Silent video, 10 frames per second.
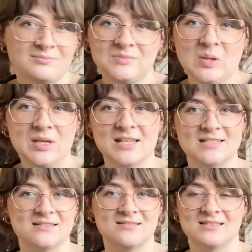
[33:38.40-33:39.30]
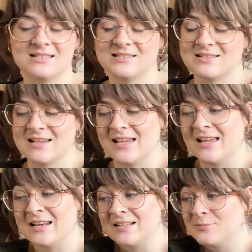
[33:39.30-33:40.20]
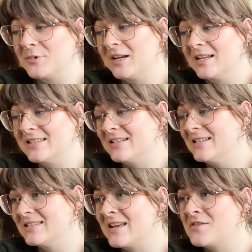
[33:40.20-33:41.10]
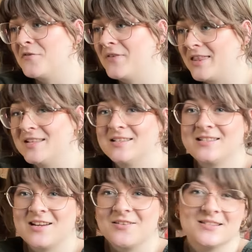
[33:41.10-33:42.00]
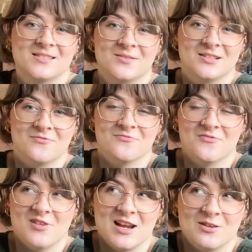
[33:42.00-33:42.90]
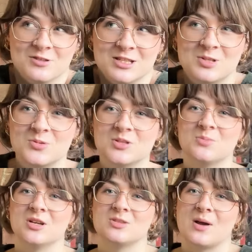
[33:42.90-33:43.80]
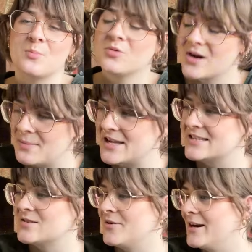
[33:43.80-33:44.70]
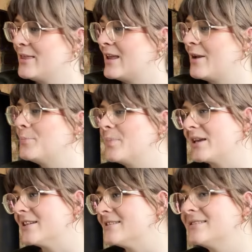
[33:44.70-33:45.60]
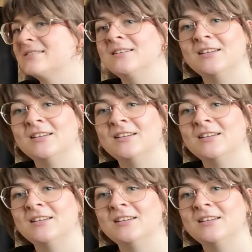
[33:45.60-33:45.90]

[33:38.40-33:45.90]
because it is what it is, and it's like the 5th in the series, so I don't really want to talk too much about premise or anything, because